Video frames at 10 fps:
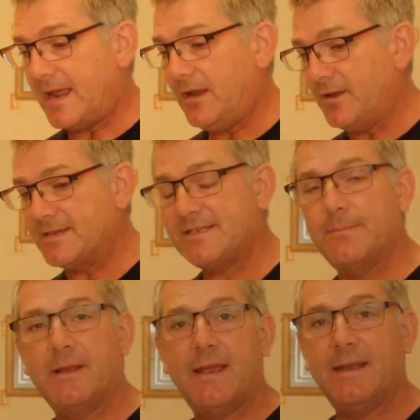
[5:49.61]
that light
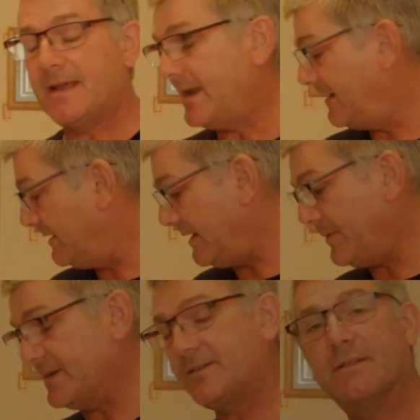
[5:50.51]
simulated again, and then
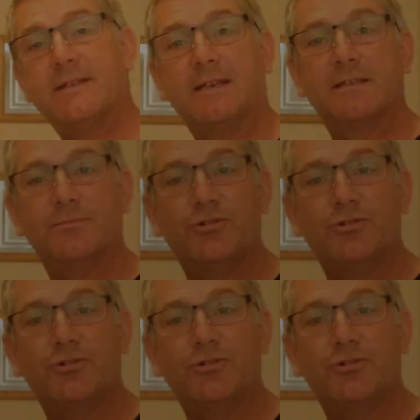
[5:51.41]
we can start taking some